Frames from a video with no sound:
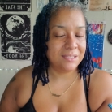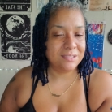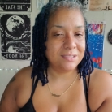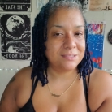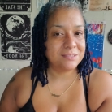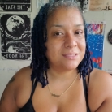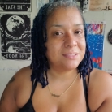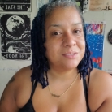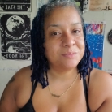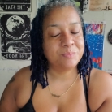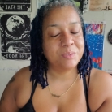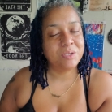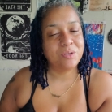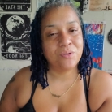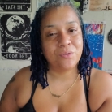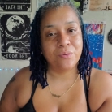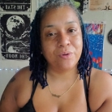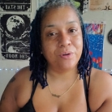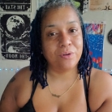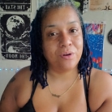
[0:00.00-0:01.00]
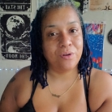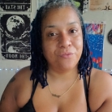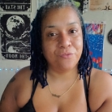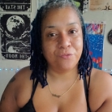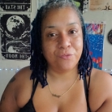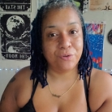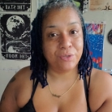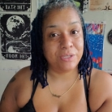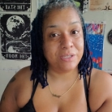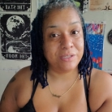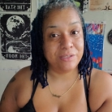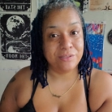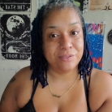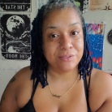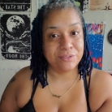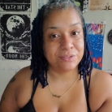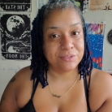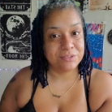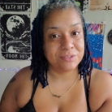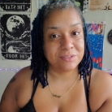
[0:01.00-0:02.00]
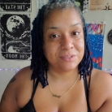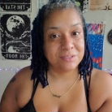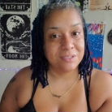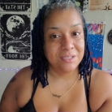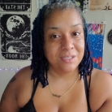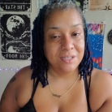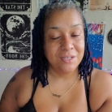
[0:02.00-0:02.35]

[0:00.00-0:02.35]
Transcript: And this has been going on for years